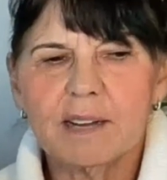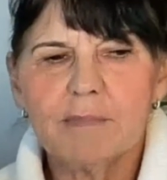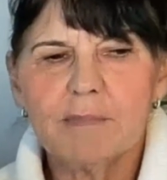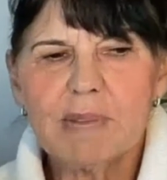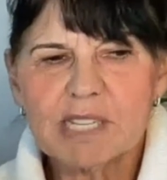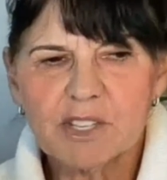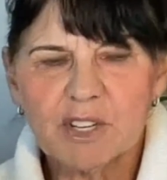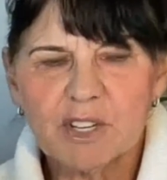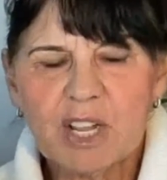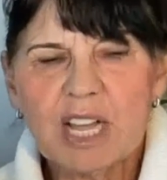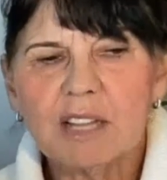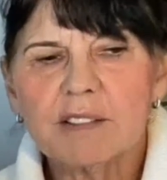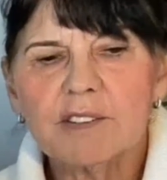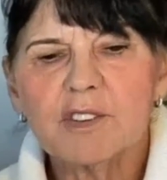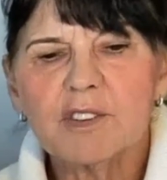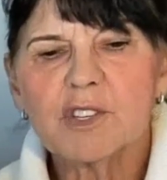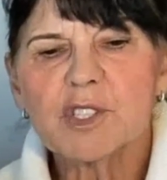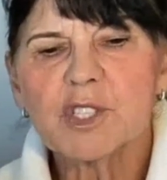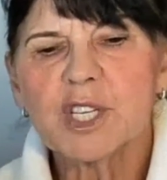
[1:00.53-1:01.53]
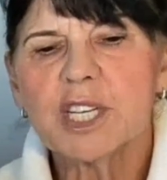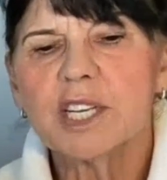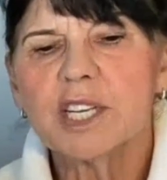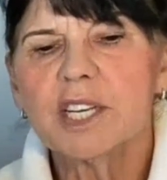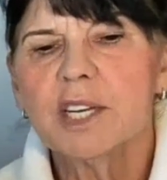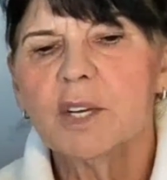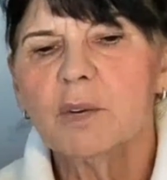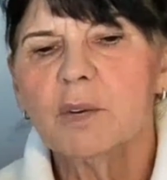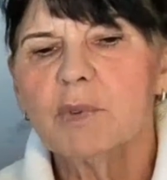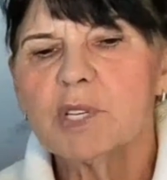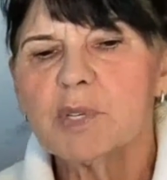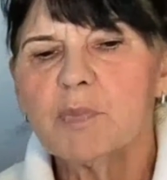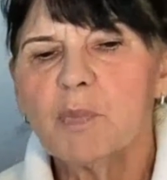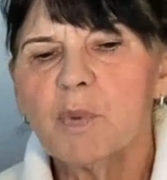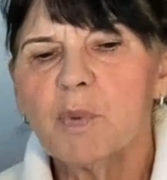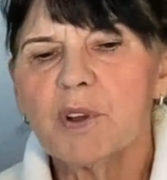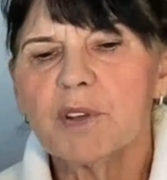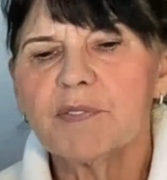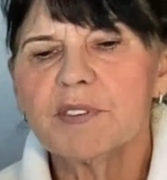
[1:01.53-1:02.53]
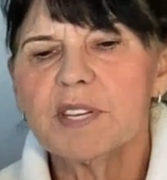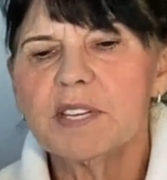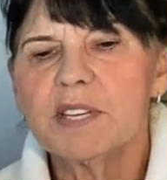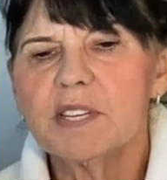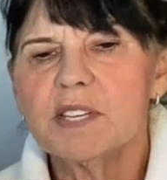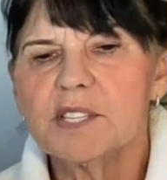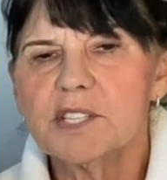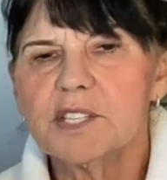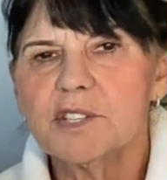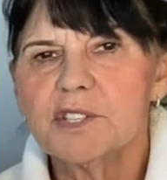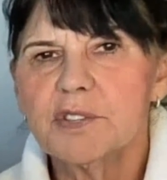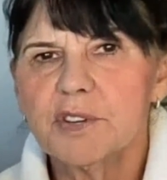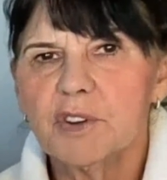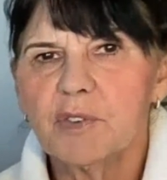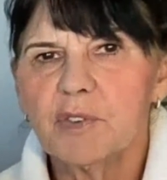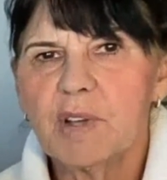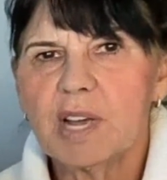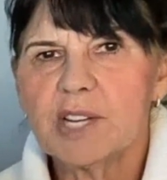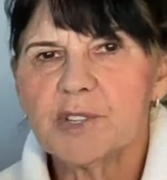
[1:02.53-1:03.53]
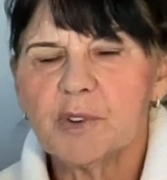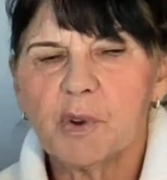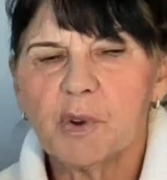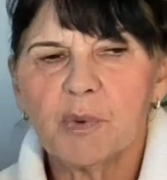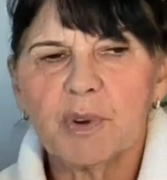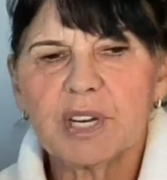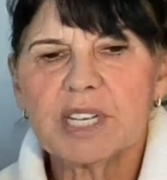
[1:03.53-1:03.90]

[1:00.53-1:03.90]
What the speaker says: mental health nursing, which morphed into doing graduate